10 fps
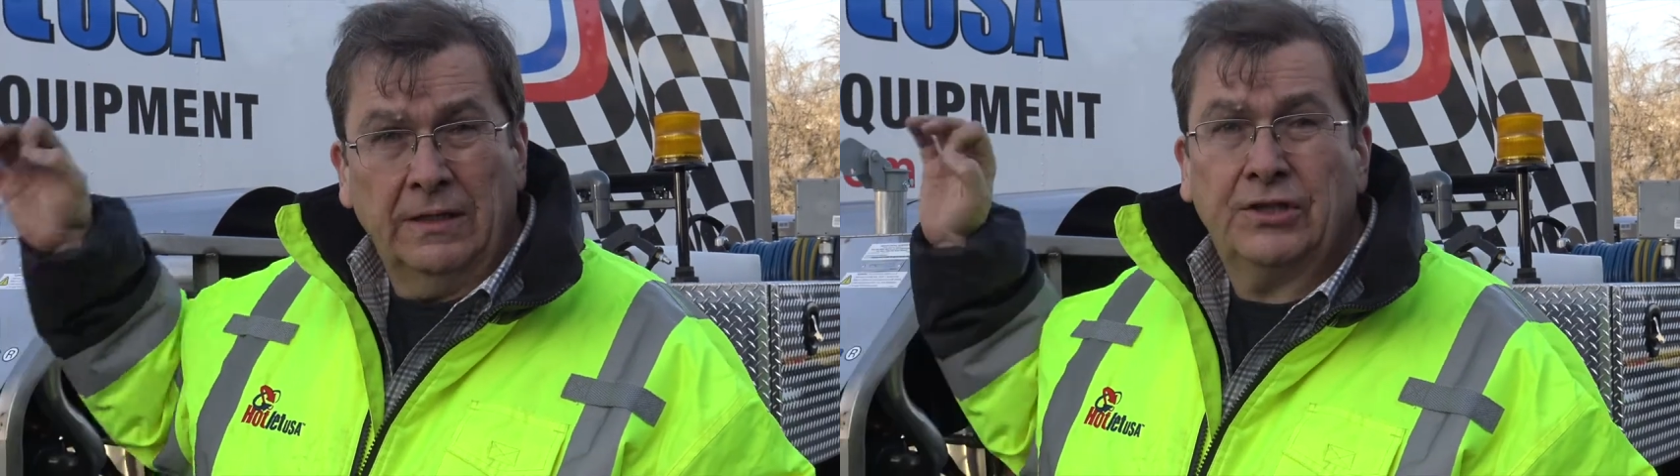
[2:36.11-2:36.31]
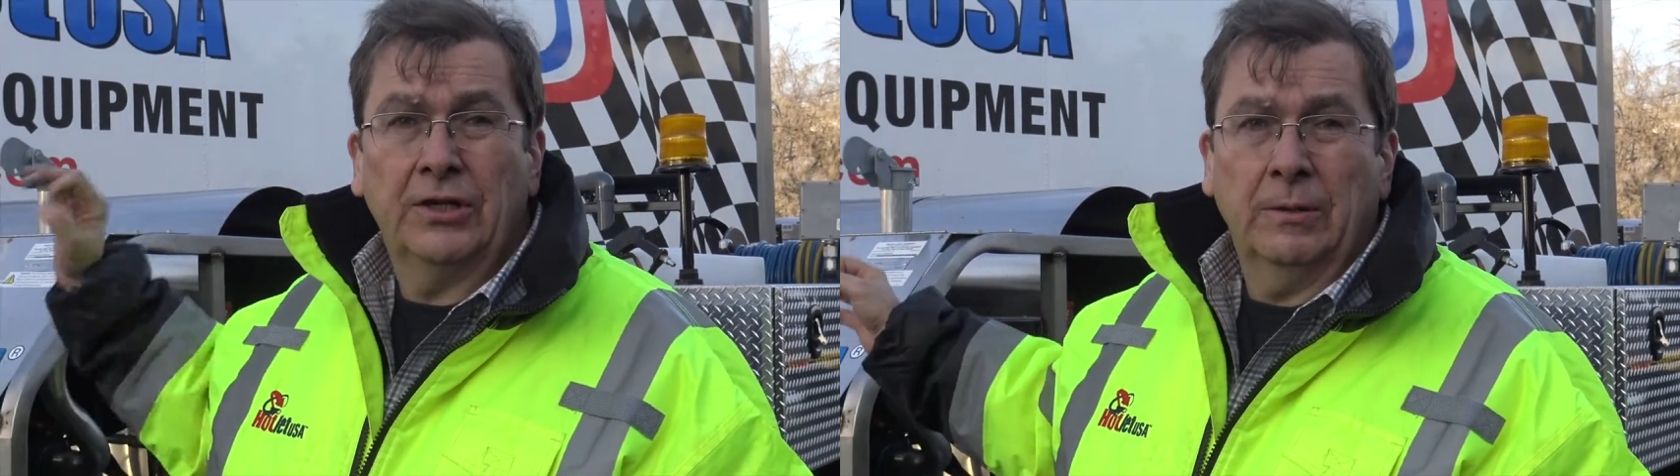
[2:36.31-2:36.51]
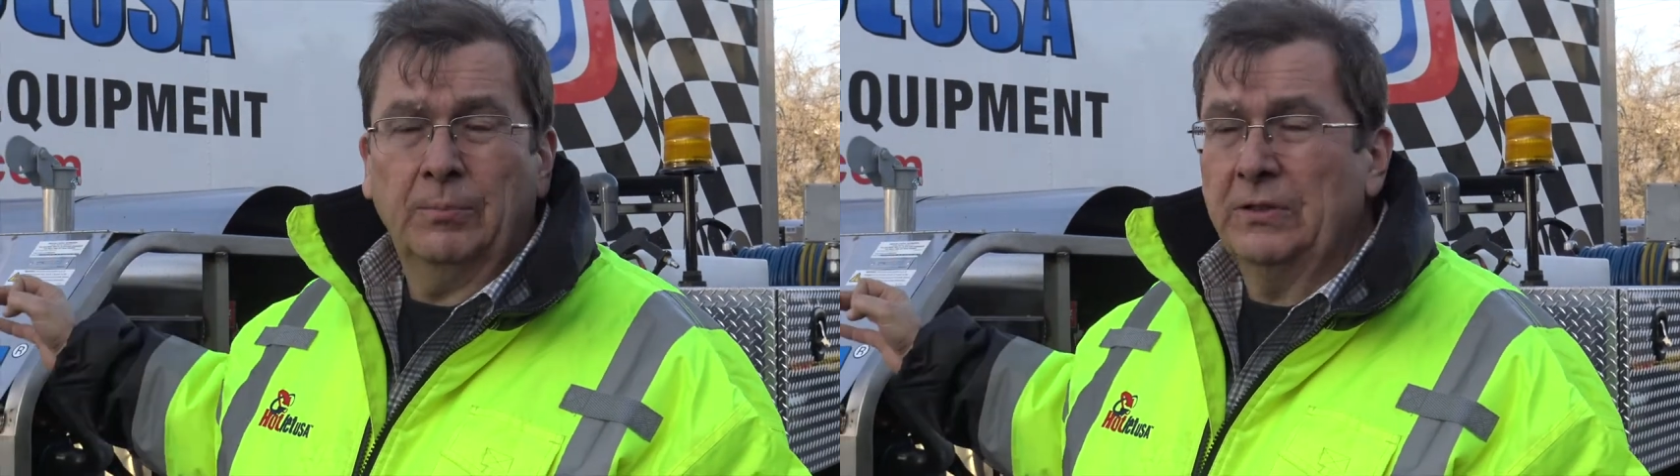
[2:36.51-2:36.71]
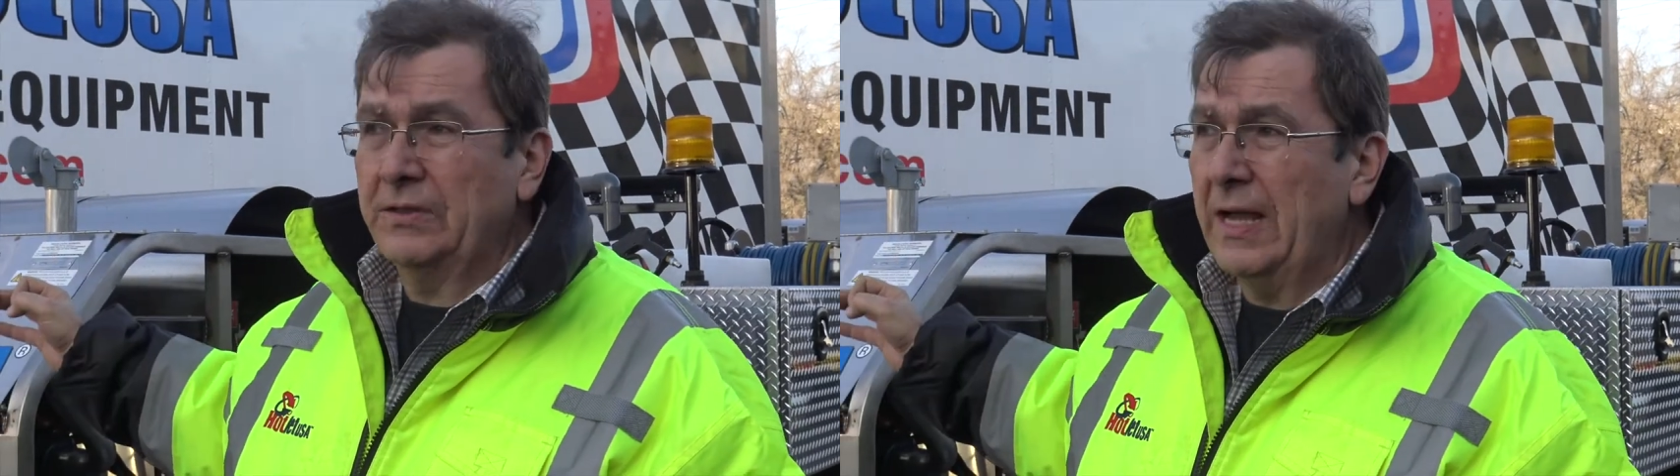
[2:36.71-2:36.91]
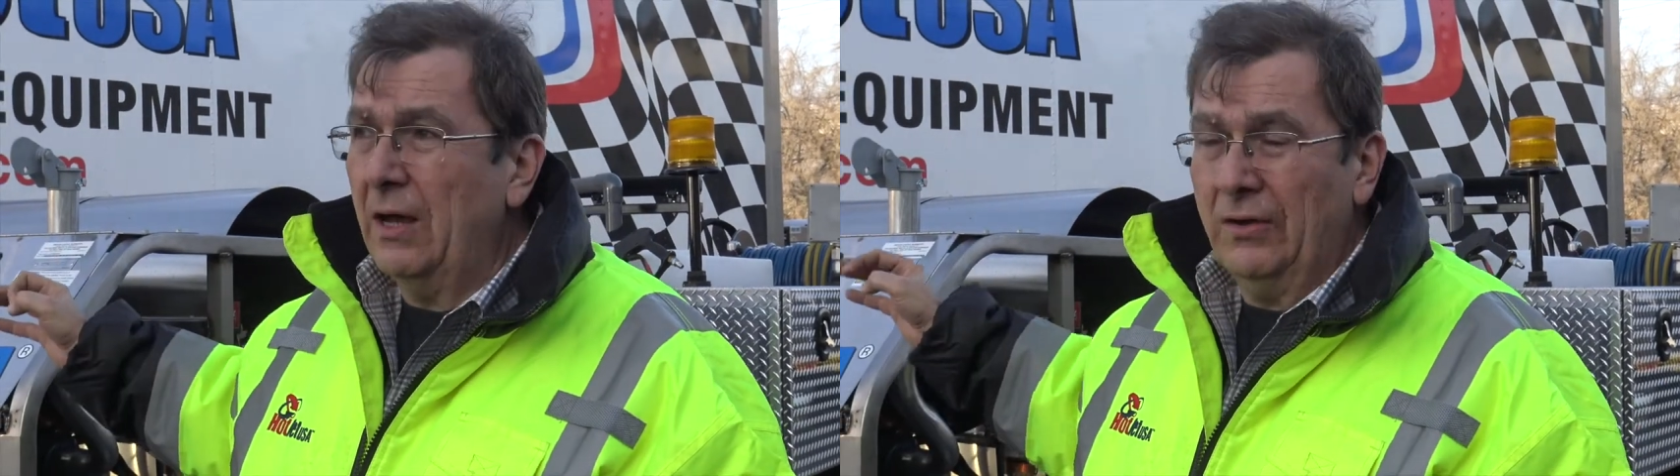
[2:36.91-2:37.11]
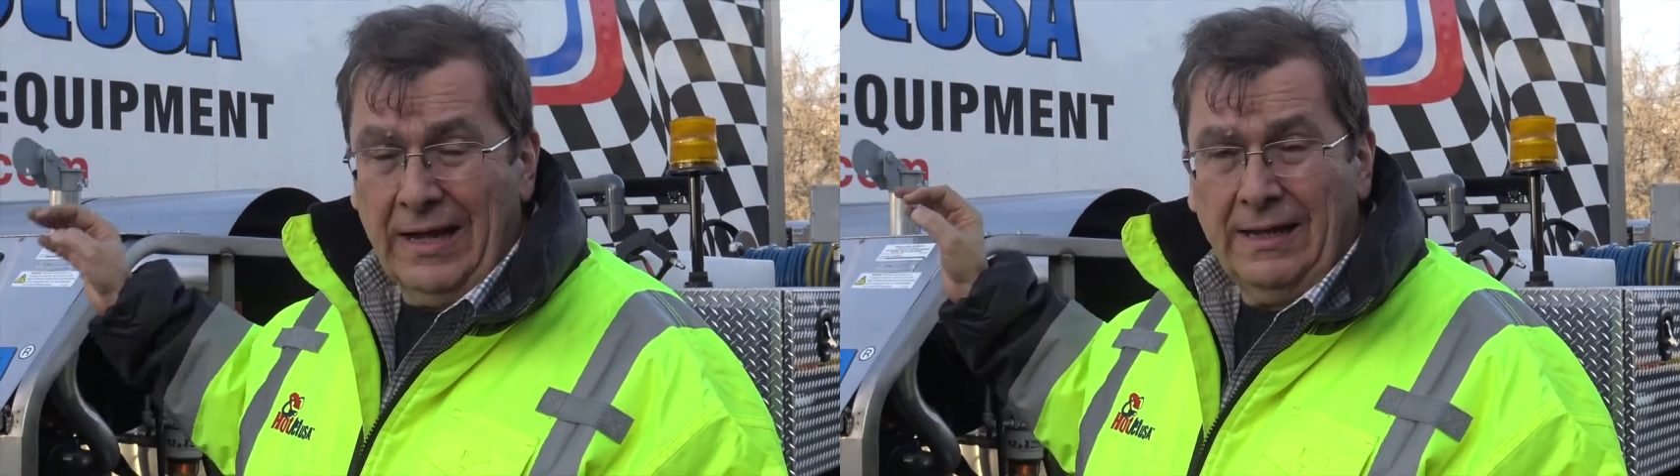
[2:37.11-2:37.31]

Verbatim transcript: this unit puts out